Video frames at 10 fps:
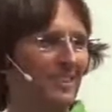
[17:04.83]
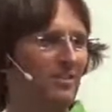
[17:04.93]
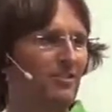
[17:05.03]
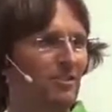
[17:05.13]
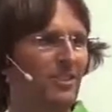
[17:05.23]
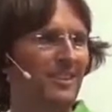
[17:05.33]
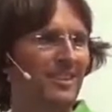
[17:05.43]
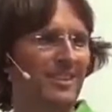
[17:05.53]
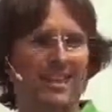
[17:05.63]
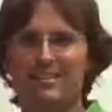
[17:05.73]
then it's usually
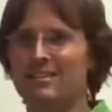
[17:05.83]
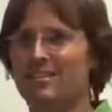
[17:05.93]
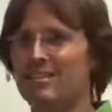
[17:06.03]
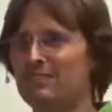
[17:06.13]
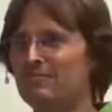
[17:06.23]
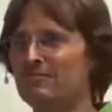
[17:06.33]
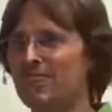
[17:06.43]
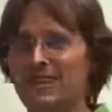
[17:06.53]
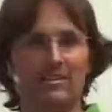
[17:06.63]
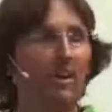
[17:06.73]
an indication that you've
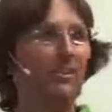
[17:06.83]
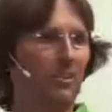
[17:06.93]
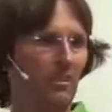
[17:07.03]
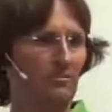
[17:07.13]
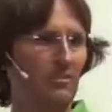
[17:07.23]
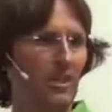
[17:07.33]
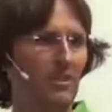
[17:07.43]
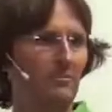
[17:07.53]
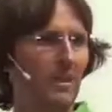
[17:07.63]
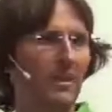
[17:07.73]
taken on a lot of
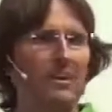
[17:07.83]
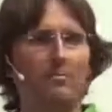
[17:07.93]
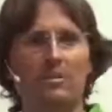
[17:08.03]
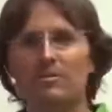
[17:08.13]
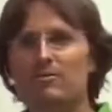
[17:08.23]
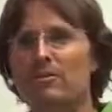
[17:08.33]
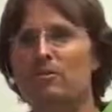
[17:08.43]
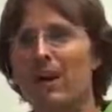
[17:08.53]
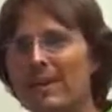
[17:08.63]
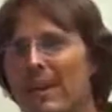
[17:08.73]
shame. But if
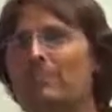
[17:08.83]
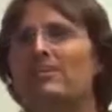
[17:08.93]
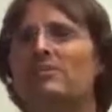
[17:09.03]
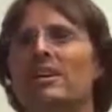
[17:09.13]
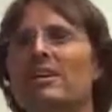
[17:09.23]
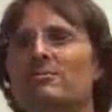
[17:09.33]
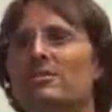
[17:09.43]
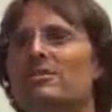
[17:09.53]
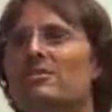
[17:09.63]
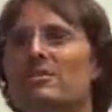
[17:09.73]
you wake up
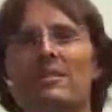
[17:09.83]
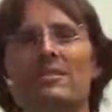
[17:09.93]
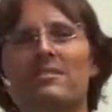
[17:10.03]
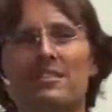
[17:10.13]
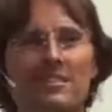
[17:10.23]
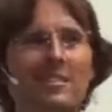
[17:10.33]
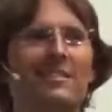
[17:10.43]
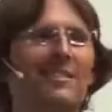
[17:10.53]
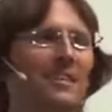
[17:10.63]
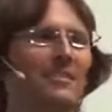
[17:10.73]
ashamed, it usually means that you
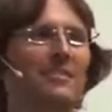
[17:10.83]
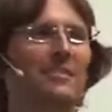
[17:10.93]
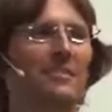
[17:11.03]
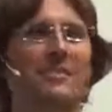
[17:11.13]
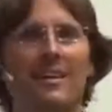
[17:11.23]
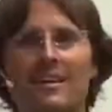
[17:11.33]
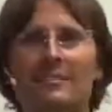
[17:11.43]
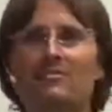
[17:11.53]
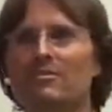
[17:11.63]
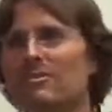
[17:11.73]
did things that
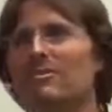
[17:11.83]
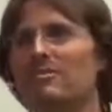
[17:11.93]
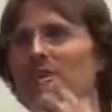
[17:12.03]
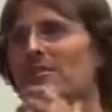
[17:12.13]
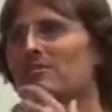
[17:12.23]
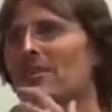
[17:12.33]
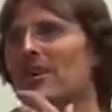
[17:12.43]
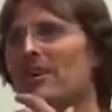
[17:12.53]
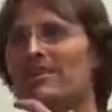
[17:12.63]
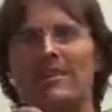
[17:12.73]
even to your own
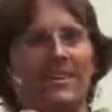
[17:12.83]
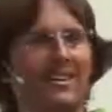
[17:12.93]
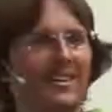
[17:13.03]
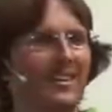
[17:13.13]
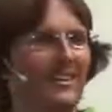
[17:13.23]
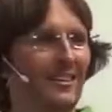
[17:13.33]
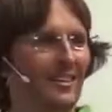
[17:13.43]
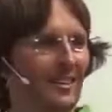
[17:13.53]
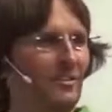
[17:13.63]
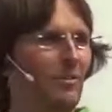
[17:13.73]
mind
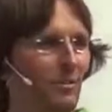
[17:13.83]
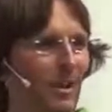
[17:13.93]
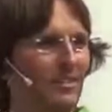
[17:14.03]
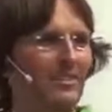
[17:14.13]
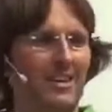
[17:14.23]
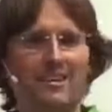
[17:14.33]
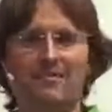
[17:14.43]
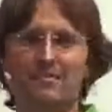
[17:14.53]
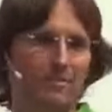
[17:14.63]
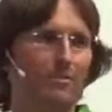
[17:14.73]
in your awake
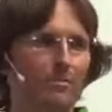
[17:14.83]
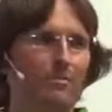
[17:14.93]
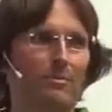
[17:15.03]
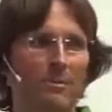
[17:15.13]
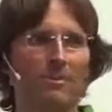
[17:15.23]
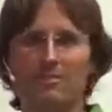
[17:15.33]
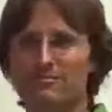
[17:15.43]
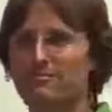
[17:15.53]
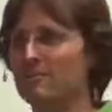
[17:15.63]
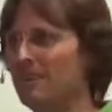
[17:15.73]
state feel a bit
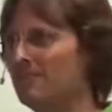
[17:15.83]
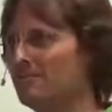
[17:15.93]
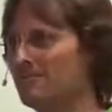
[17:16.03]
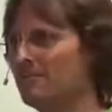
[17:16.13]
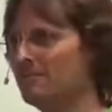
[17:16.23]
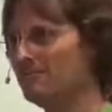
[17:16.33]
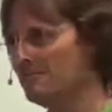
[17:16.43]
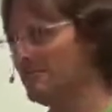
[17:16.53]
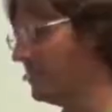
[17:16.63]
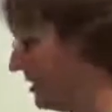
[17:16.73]
off, right? Feel
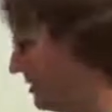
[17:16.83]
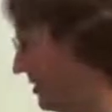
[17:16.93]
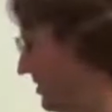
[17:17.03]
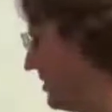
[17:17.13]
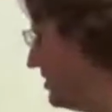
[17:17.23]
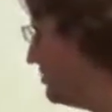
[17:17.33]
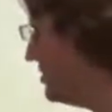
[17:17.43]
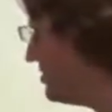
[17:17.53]
that you need to